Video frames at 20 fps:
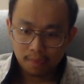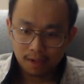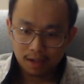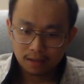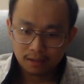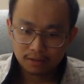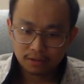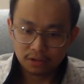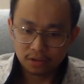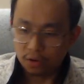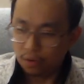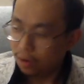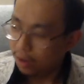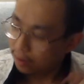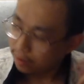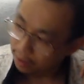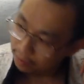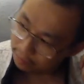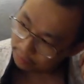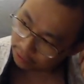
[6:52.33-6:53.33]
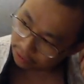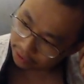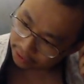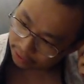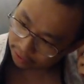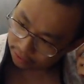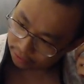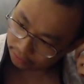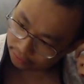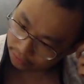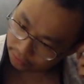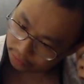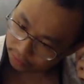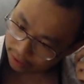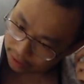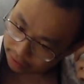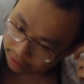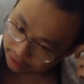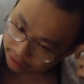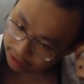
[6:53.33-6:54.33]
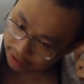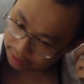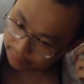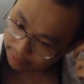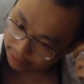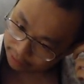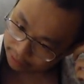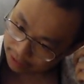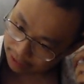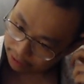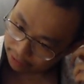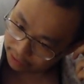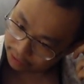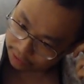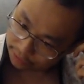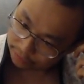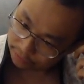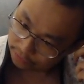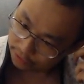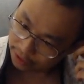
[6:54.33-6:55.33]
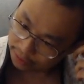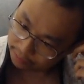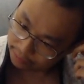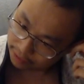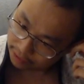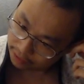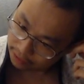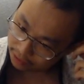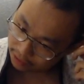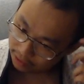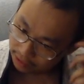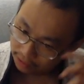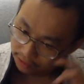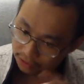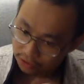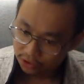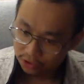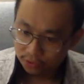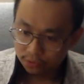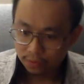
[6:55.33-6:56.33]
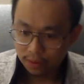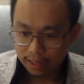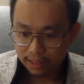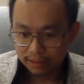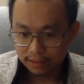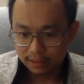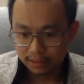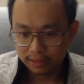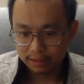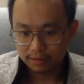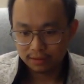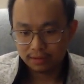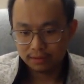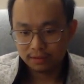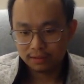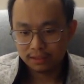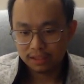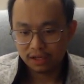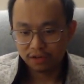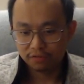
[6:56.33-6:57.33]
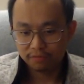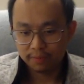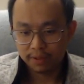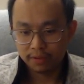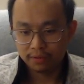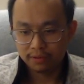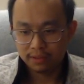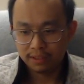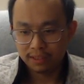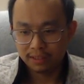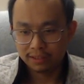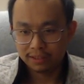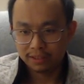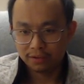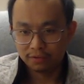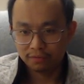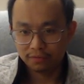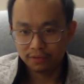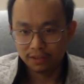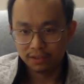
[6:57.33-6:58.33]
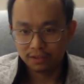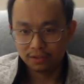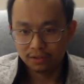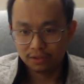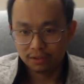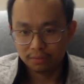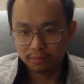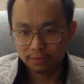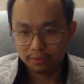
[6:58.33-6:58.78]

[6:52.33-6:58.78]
So I'm looking through and thinking about how I should frame these two ideas, self-parenting and self-leadership.